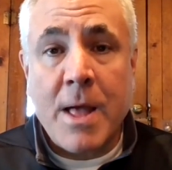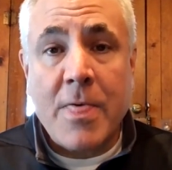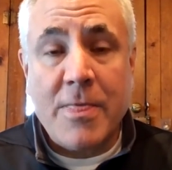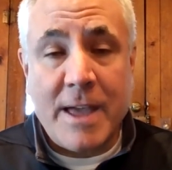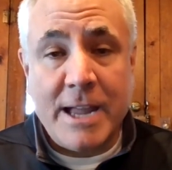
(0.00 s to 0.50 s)

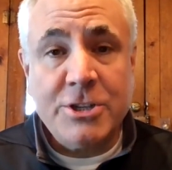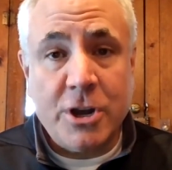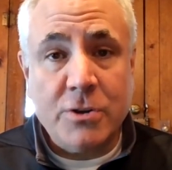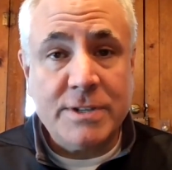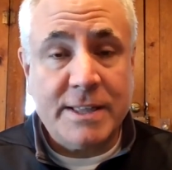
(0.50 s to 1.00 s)
They
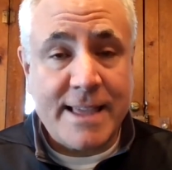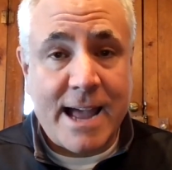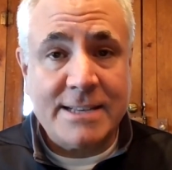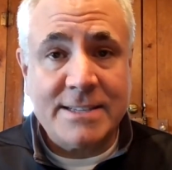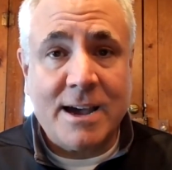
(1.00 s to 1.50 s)
chose at
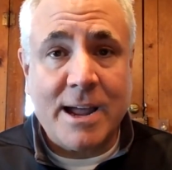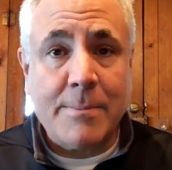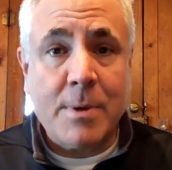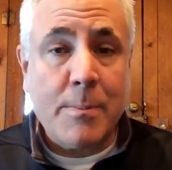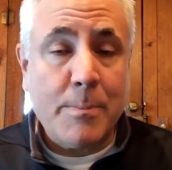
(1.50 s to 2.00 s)
that
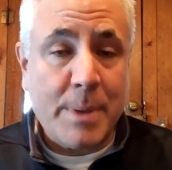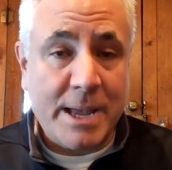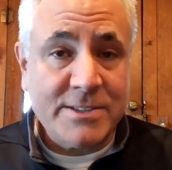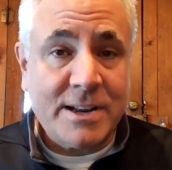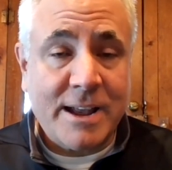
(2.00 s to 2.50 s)
time,
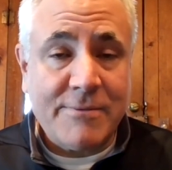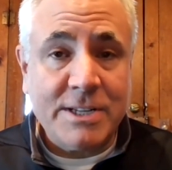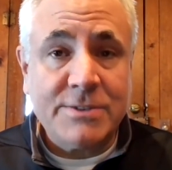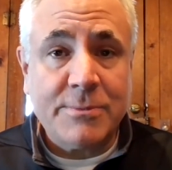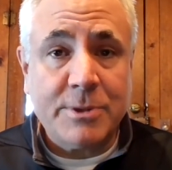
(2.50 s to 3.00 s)
based on
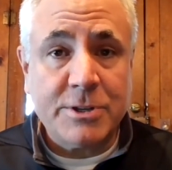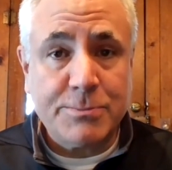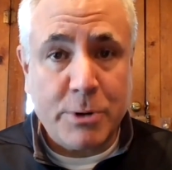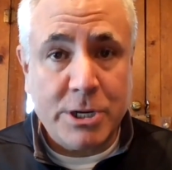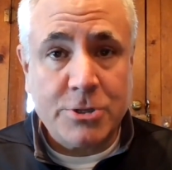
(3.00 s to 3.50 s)
evidence from the
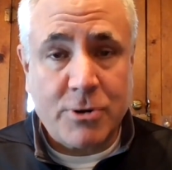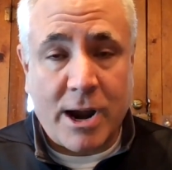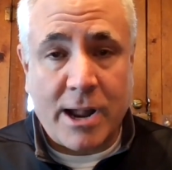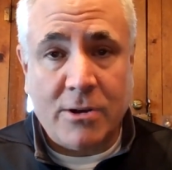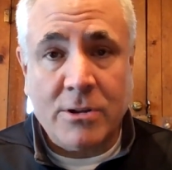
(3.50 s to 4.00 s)
SPRINT
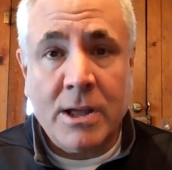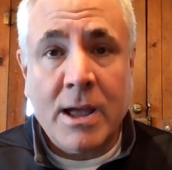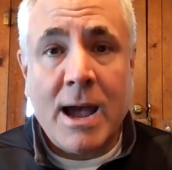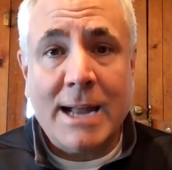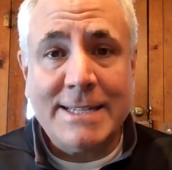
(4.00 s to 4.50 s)
trial,
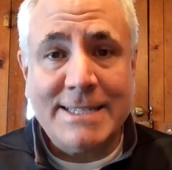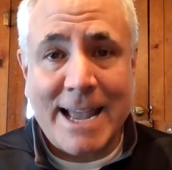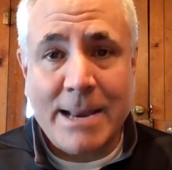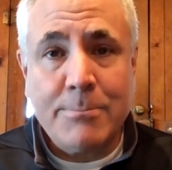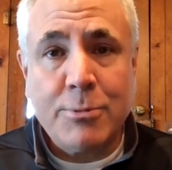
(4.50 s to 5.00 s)
a
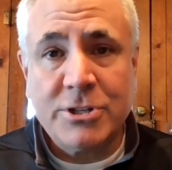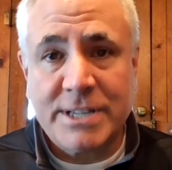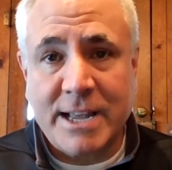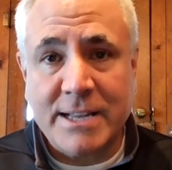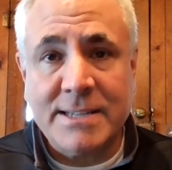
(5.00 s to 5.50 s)

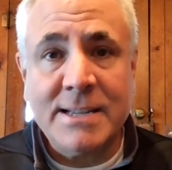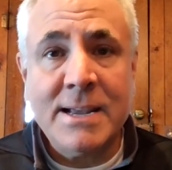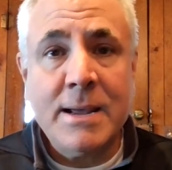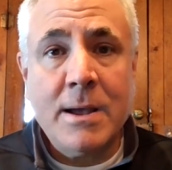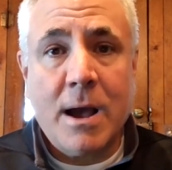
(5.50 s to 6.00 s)
10%
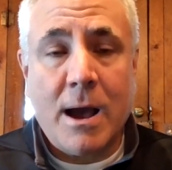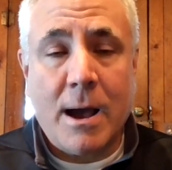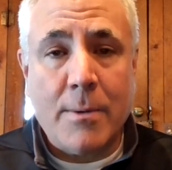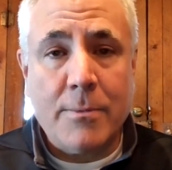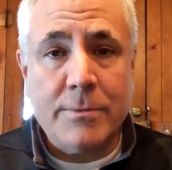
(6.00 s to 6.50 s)

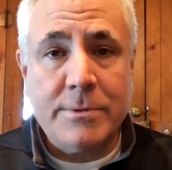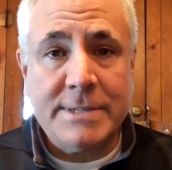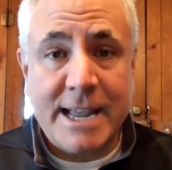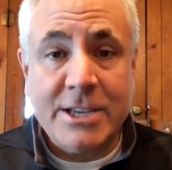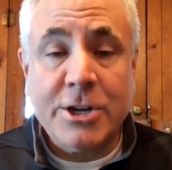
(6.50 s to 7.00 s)

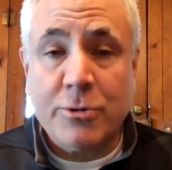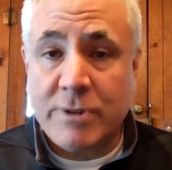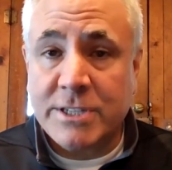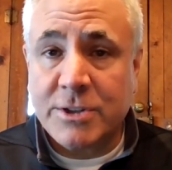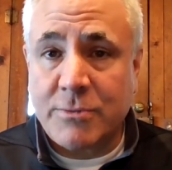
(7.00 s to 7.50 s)
10-year
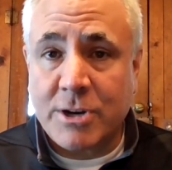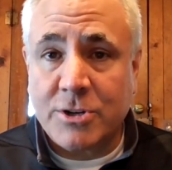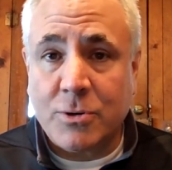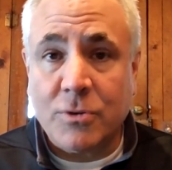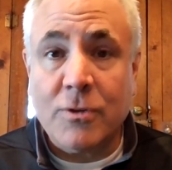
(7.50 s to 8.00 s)
risk
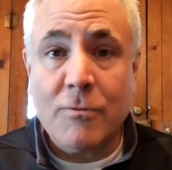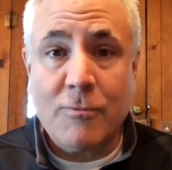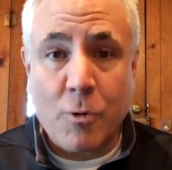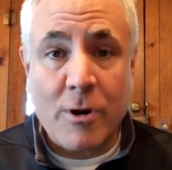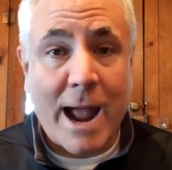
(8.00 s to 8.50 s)
threshold
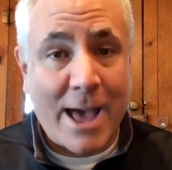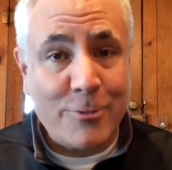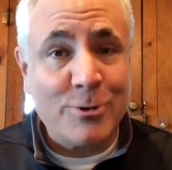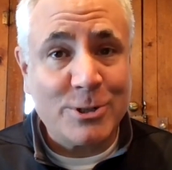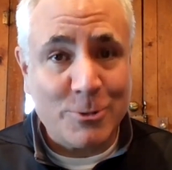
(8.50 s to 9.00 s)
for
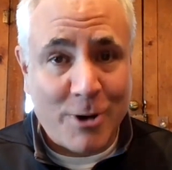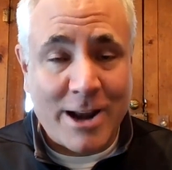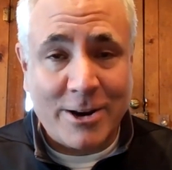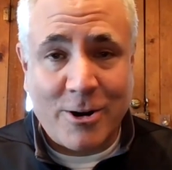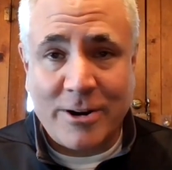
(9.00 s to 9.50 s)

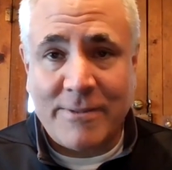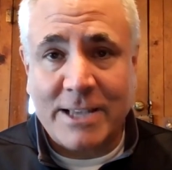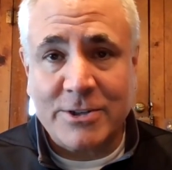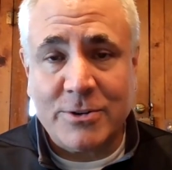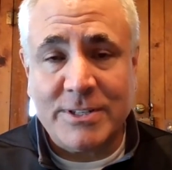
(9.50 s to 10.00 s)
atherosclerotic
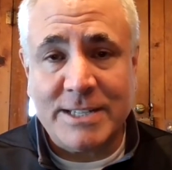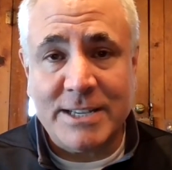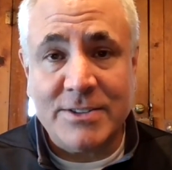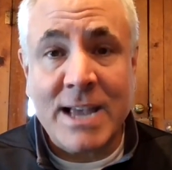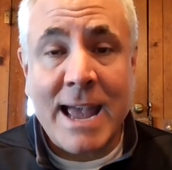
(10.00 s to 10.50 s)
cardiovascular
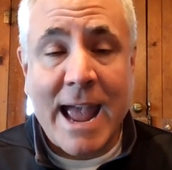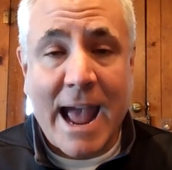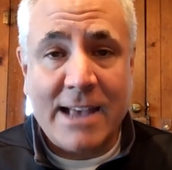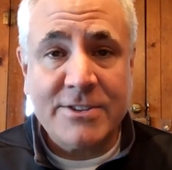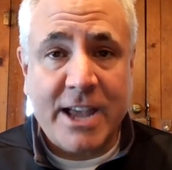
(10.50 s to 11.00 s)
disease
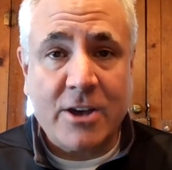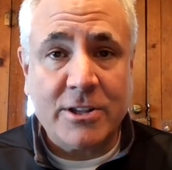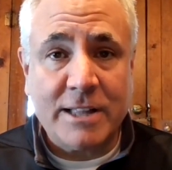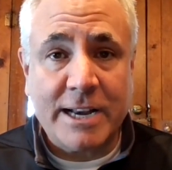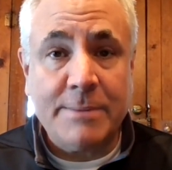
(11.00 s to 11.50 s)
as
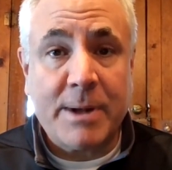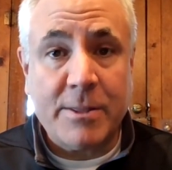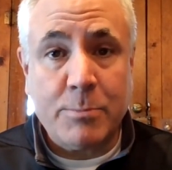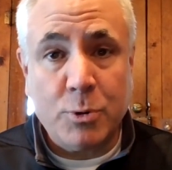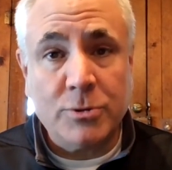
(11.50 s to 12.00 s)
calculated by the
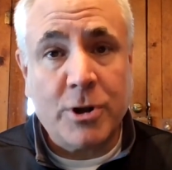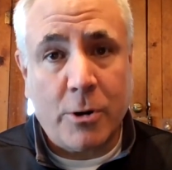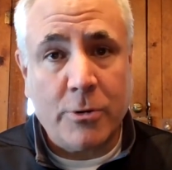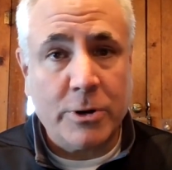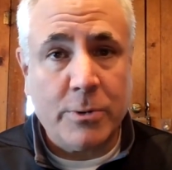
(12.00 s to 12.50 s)
pooled
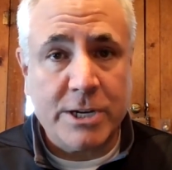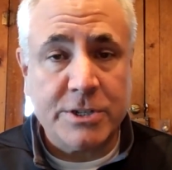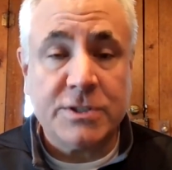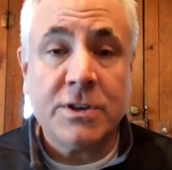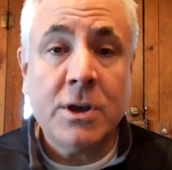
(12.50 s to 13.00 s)
cohort
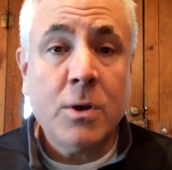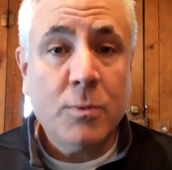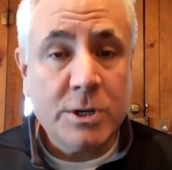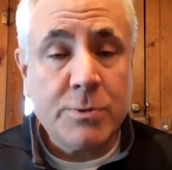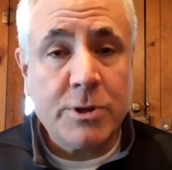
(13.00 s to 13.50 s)
equations,
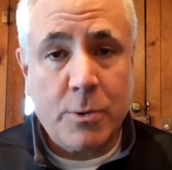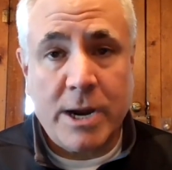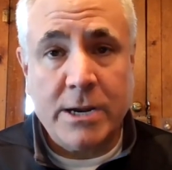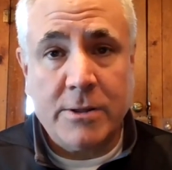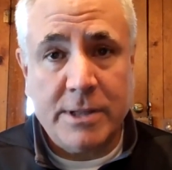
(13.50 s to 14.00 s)
which were
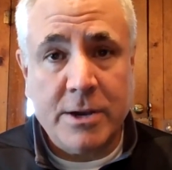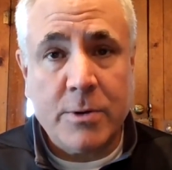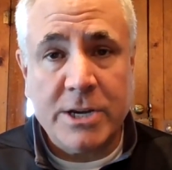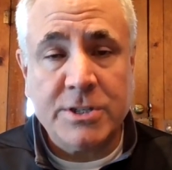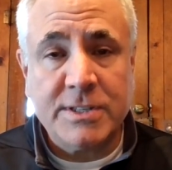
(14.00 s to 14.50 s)
the
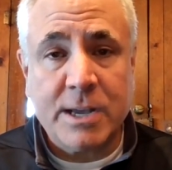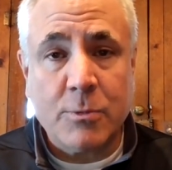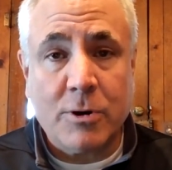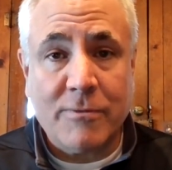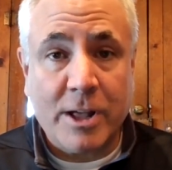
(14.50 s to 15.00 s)
equations that
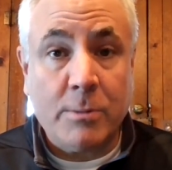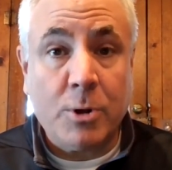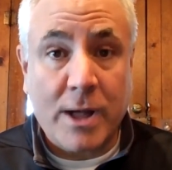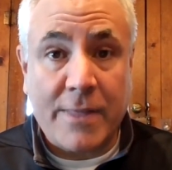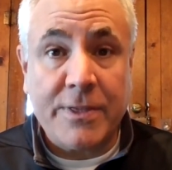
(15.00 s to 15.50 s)
were
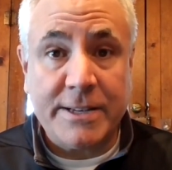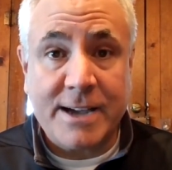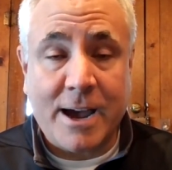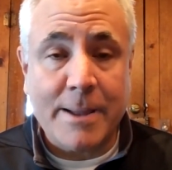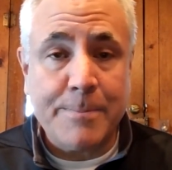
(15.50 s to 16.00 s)
available at the
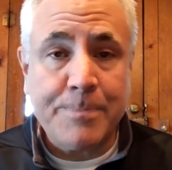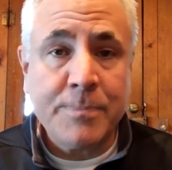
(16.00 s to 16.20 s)
time.